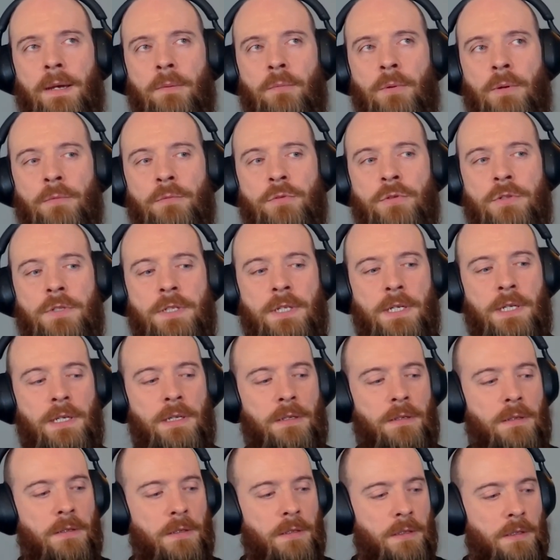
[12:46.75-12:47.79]
what would you
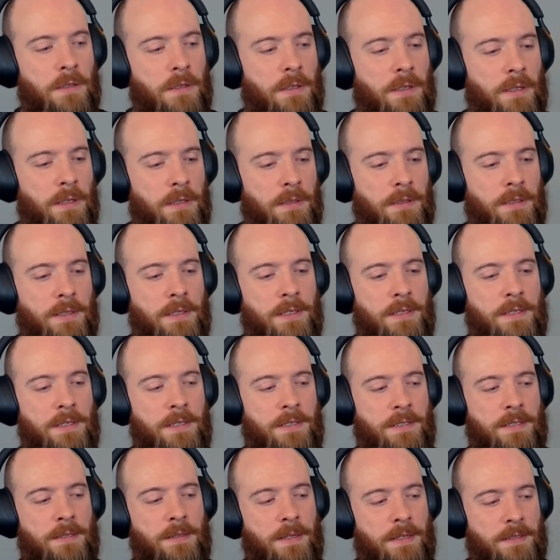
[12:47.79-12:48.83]
say?
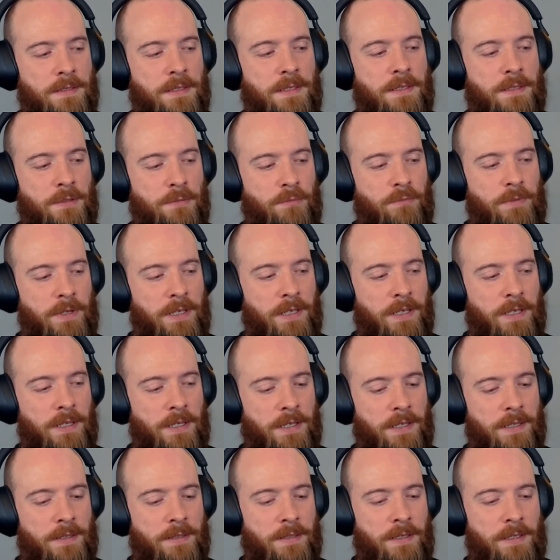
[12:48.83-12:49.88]
It's really
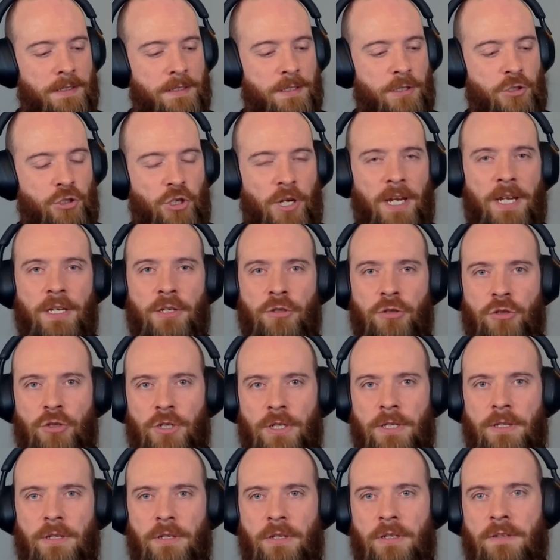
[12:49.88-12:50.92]
it's a
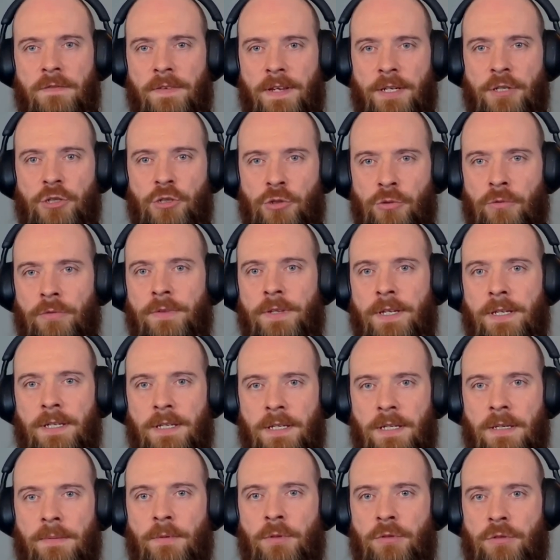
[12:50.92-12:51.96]
change in the conventional
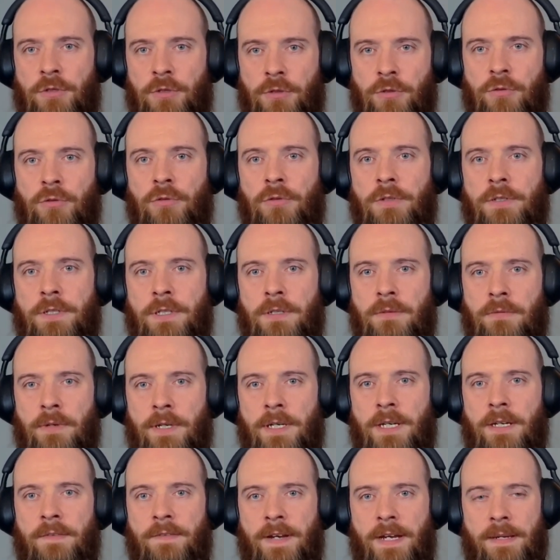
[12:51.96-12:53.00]
thinking about security,
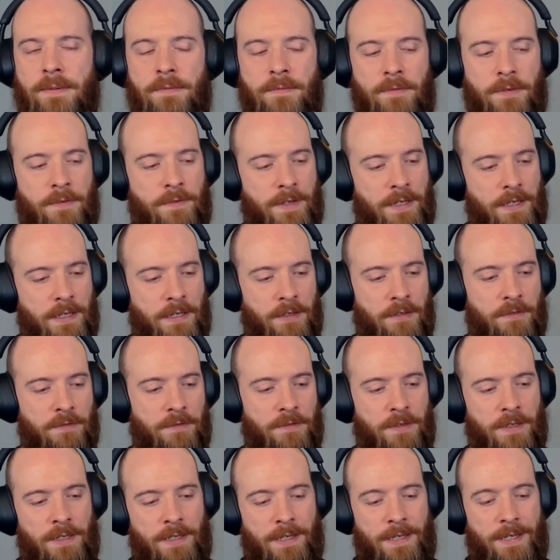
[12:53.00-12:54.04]
right? If I
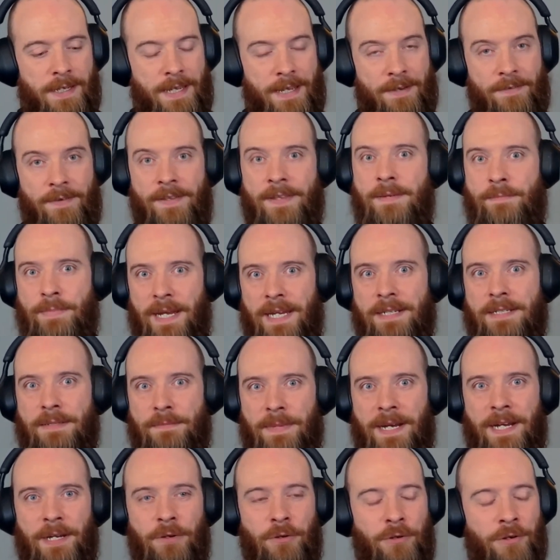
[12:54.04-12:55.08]
think back to
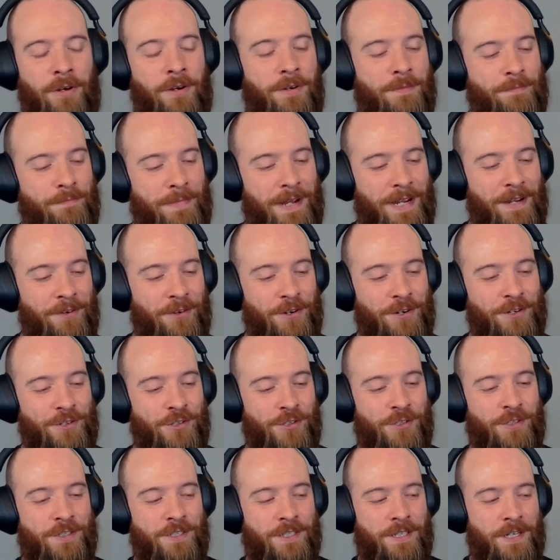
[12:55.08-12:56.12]
my
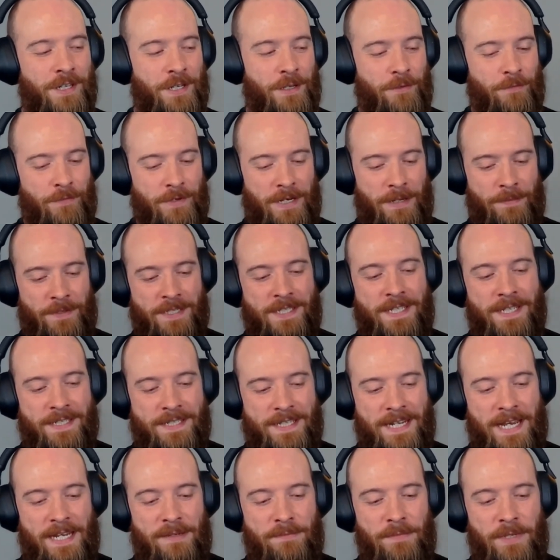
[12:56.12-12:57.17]
origins when I'm a
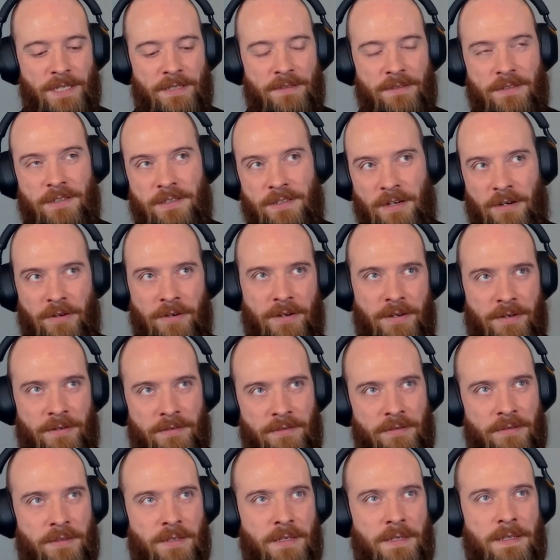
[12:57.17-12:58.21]
sysadmin
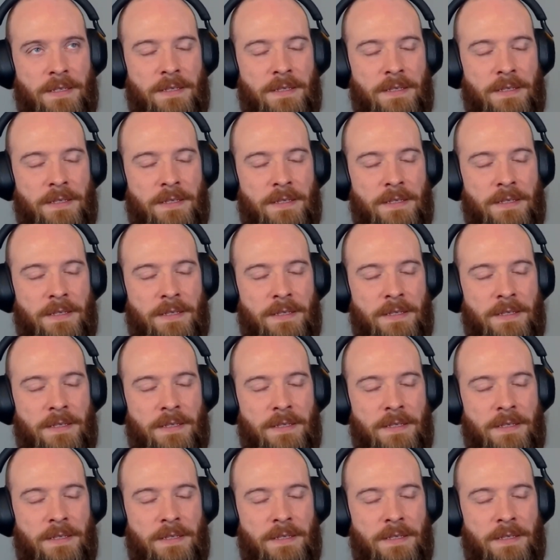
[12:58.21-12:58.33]
starting,